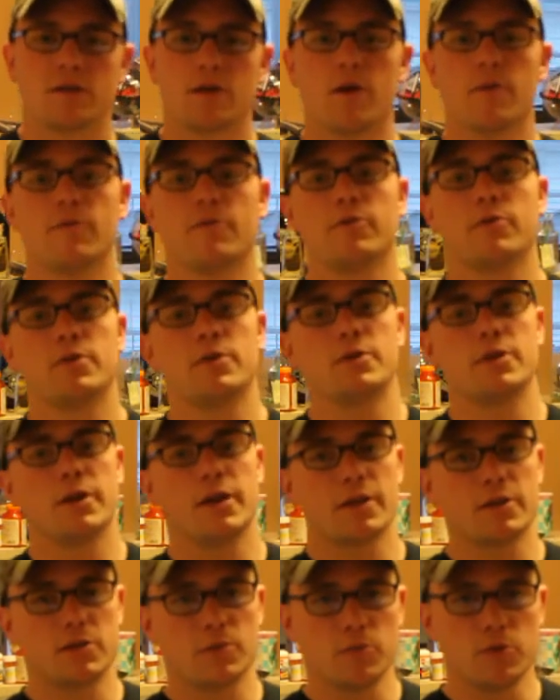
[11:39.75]
Hopefully I
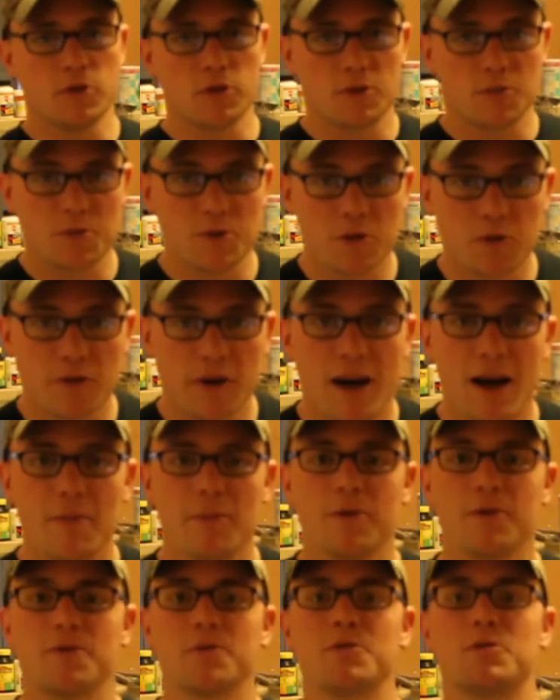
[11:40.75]
get some new
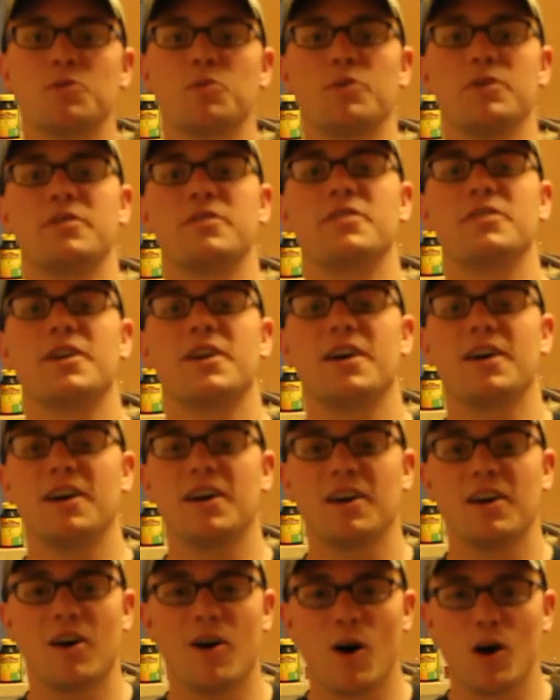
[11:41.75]
subscribers with
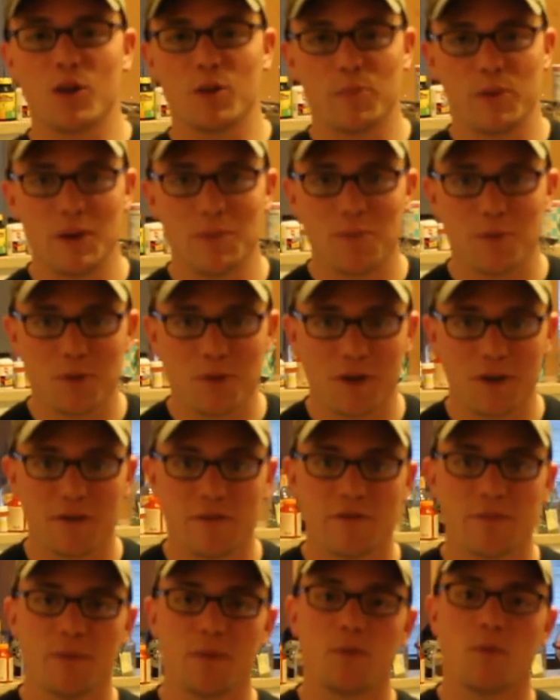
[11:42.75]
all the people that
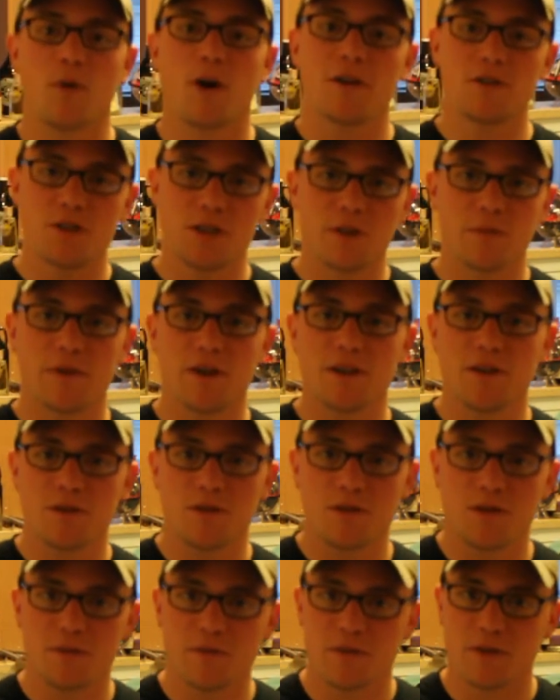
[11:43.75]
have been watching my
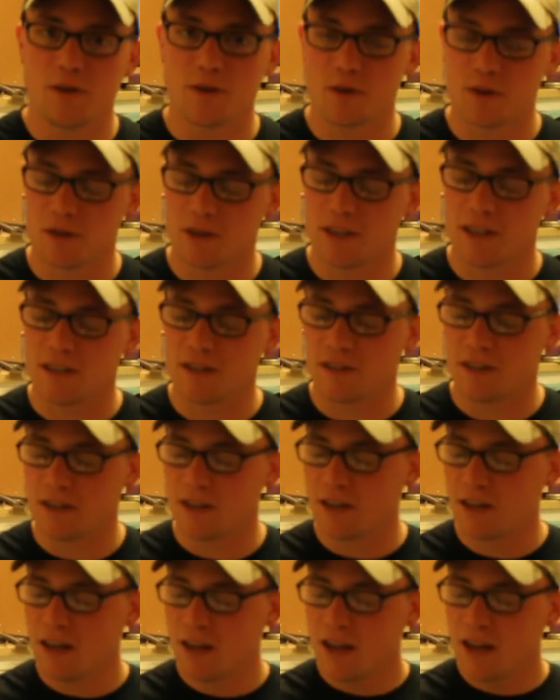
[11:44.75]
YouTube videos
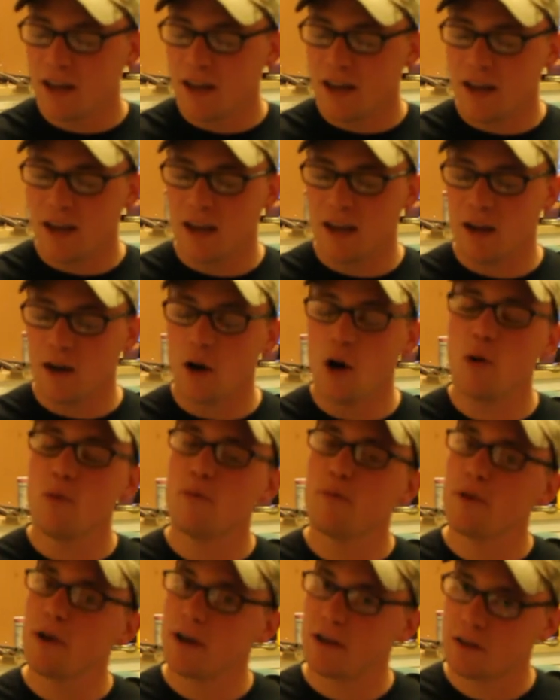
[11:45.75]
lately, and
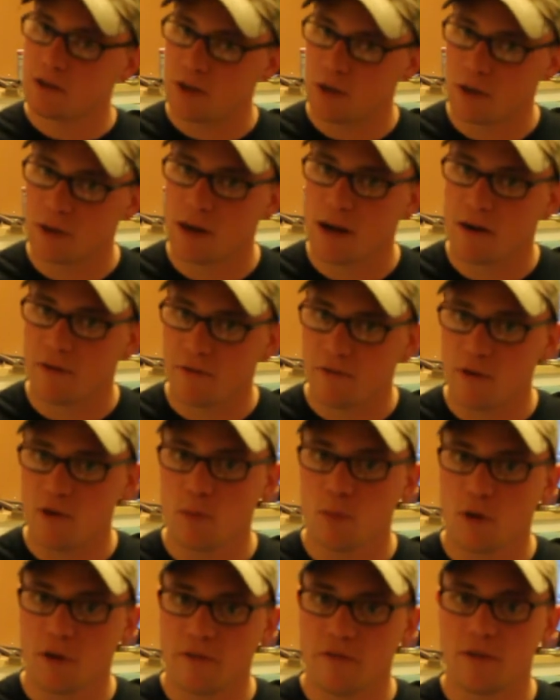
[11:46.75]
hopefully I can turn out a few
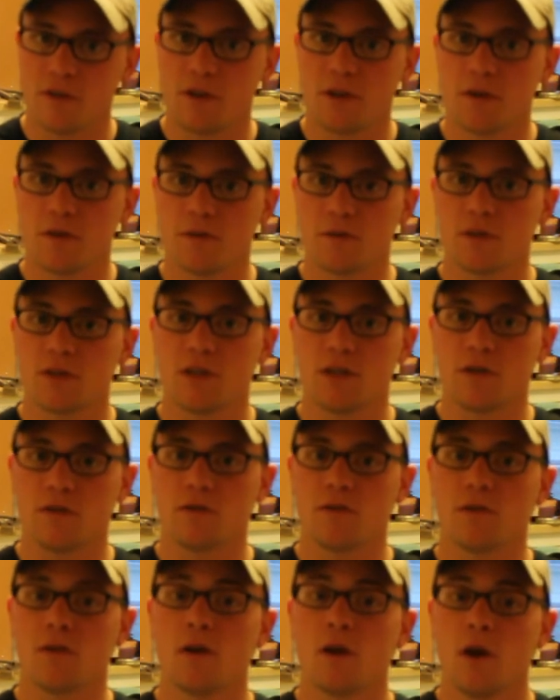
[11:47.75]
more videos
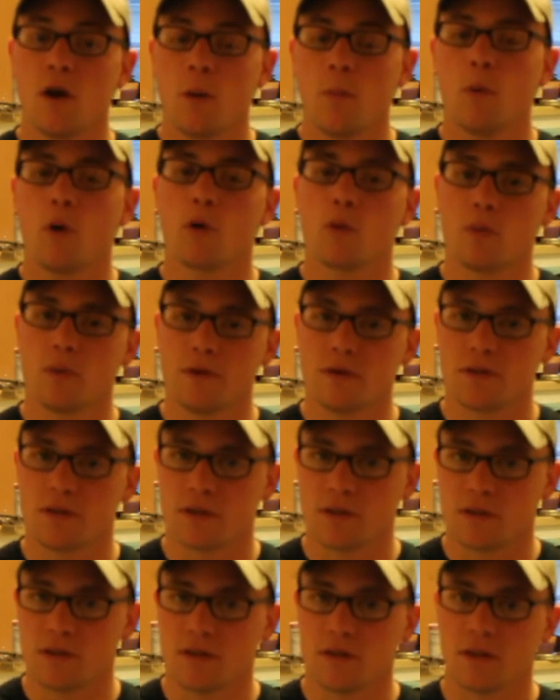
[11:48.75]
here, more
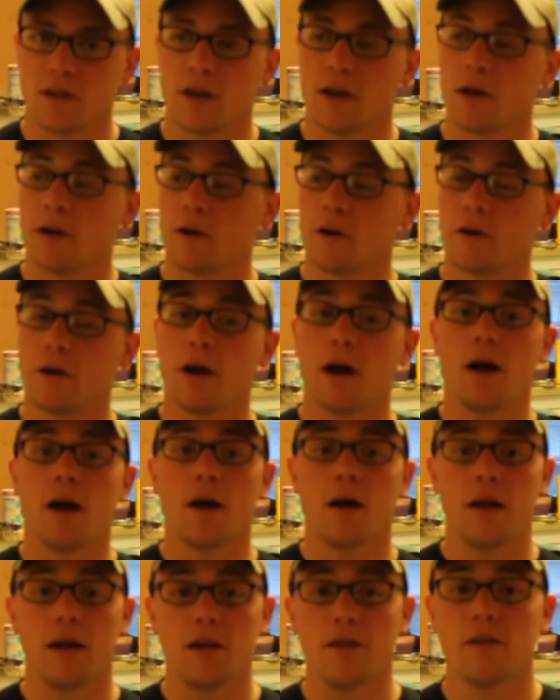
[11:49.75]
recent,
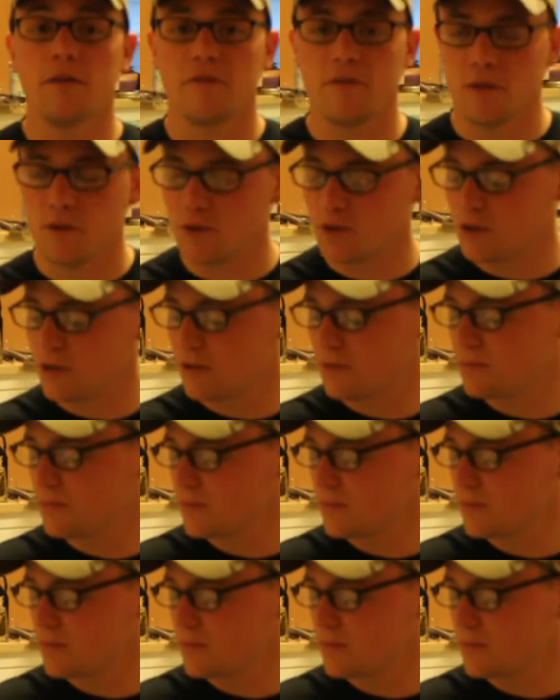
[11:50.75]
or in the future,